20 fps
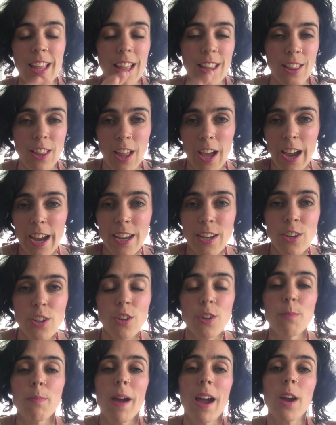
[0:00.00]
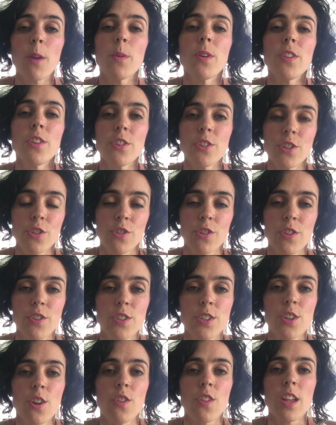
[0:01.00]
align you back with your
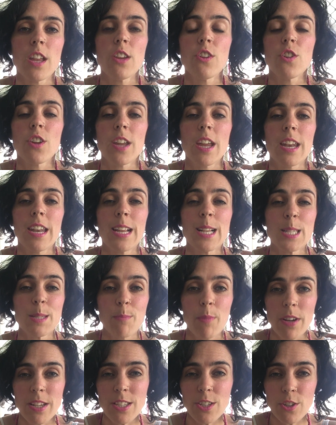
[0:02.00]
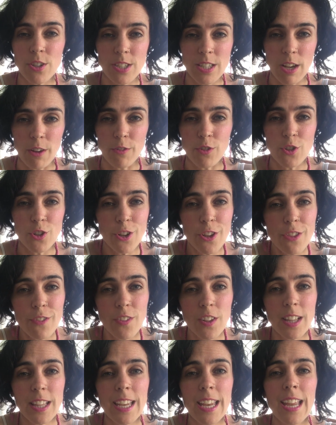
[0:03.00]
truth so that you can express yourself
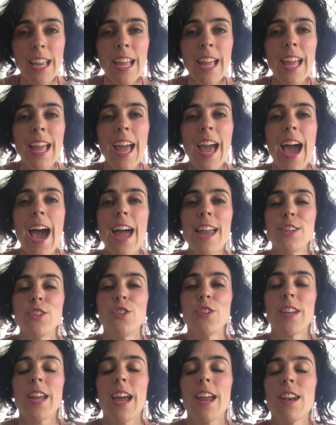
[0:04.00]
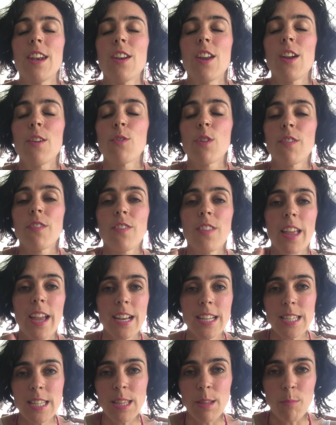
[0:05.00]
truthfully and you can
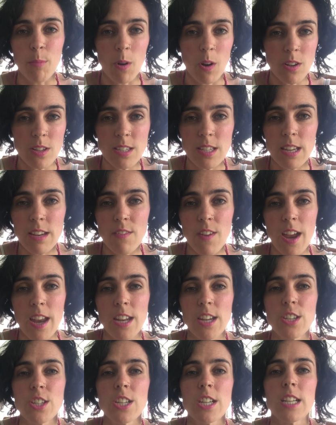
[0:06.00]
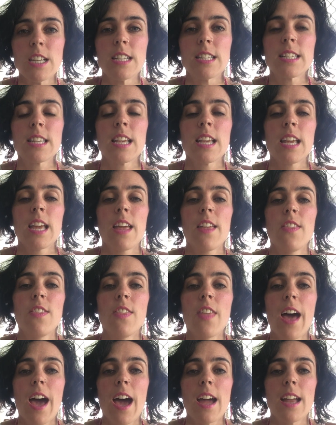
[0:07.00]
reflect the positive energies
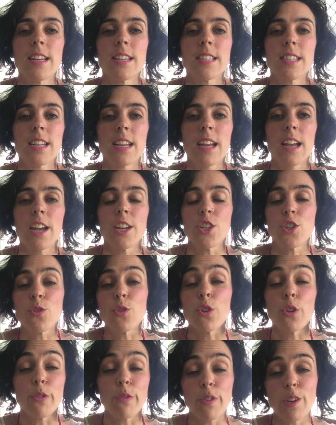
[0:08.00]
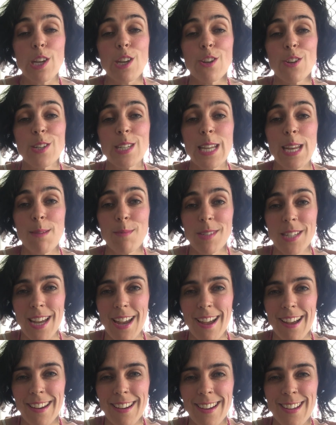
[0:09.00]
that are true for you deep
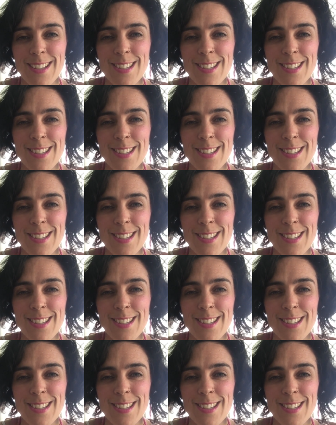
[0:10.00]
down.